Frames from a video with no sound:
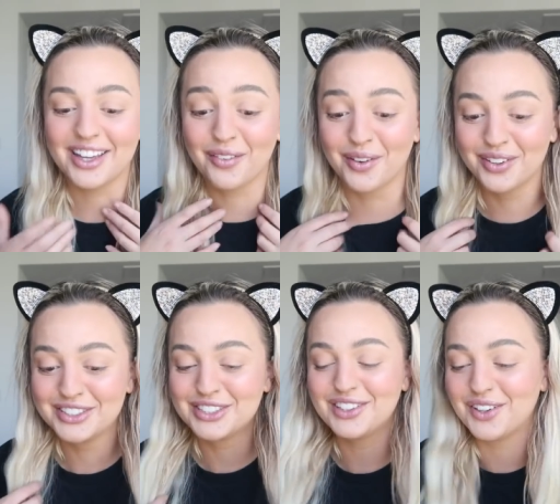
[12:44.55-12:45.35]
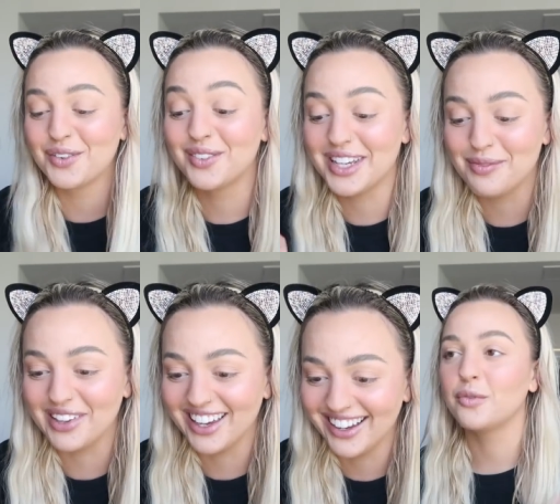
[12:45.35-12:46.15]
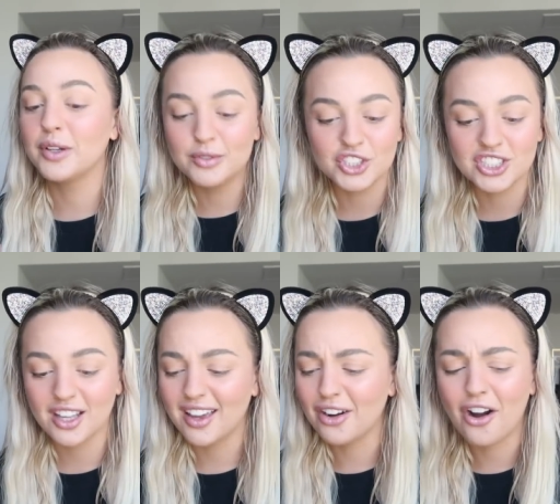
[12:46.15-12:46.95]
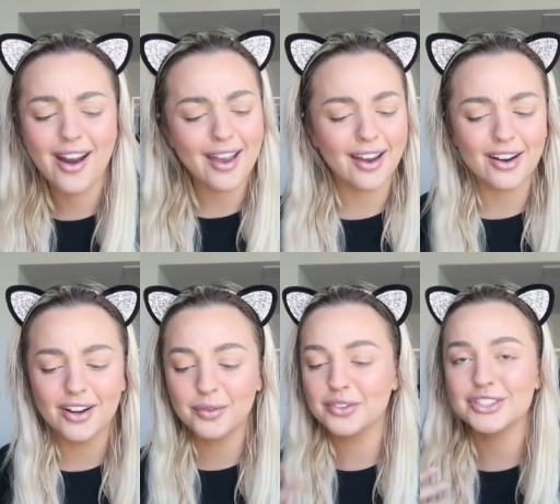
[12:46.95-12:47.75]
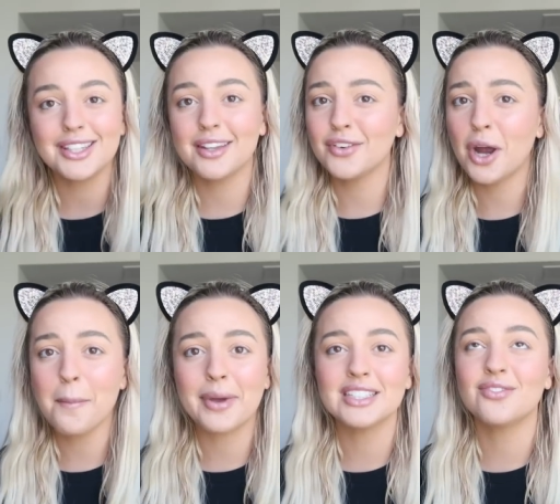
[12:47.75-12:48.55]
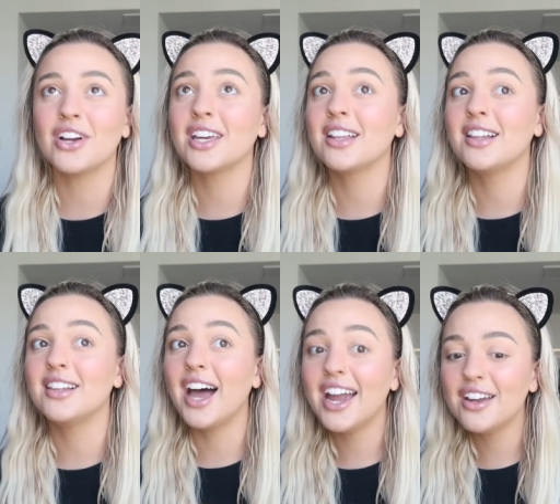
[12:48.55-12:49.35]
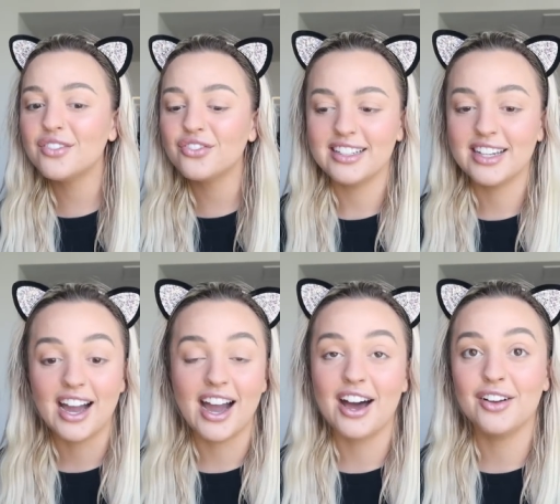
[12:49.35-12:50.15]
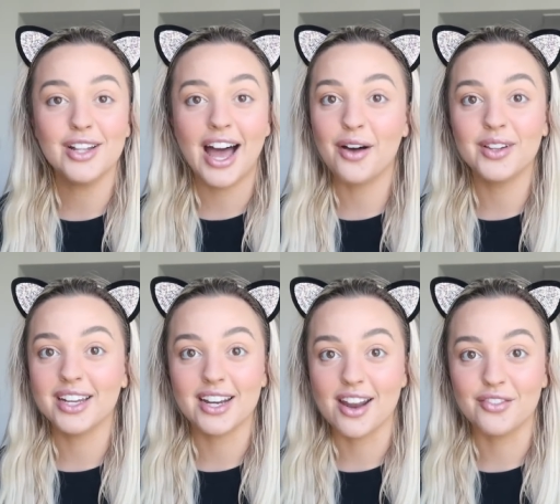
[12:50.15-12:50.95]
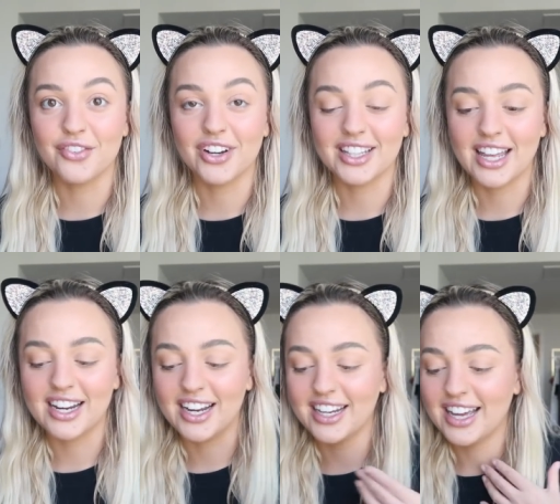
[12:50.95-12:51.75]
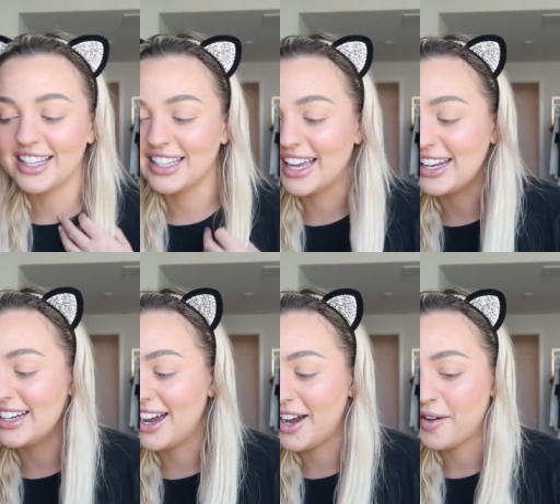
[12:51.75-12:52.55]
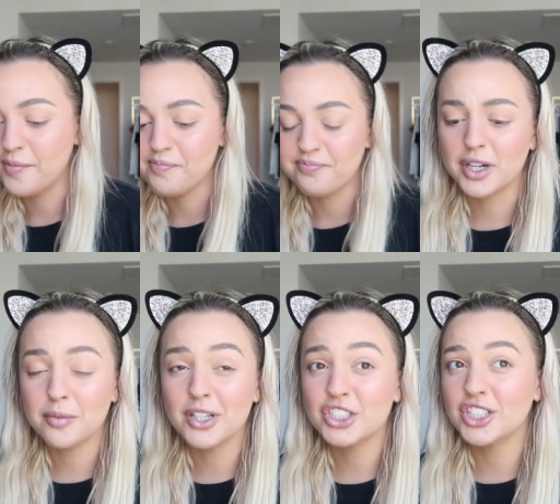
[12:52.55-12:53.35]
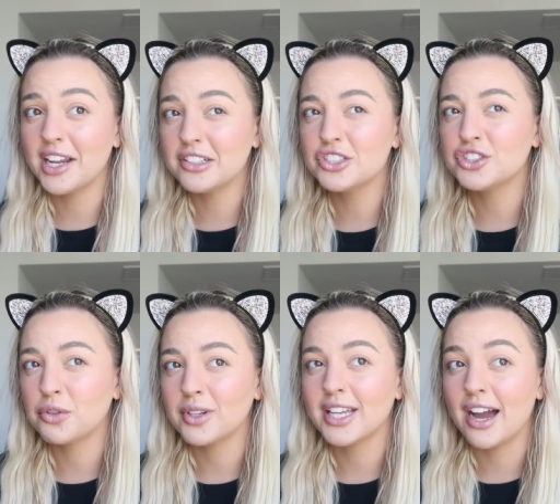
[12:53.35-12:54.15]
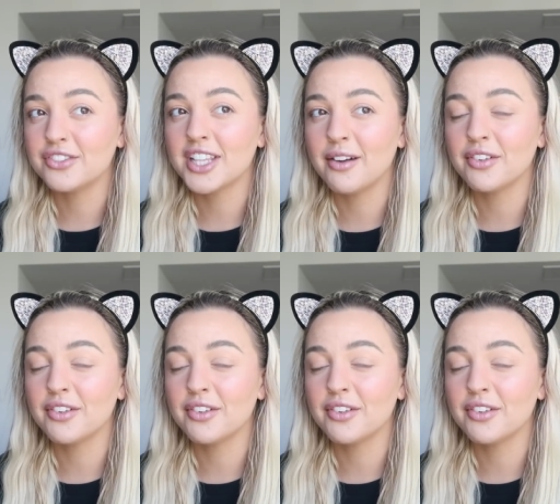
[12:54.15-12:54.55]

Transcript: Like, we were screaming, the wind was just like in our hair, we were just living our best fucking life. Yeah, I'll like never forget that night. And then pretty much it ended shortly after that.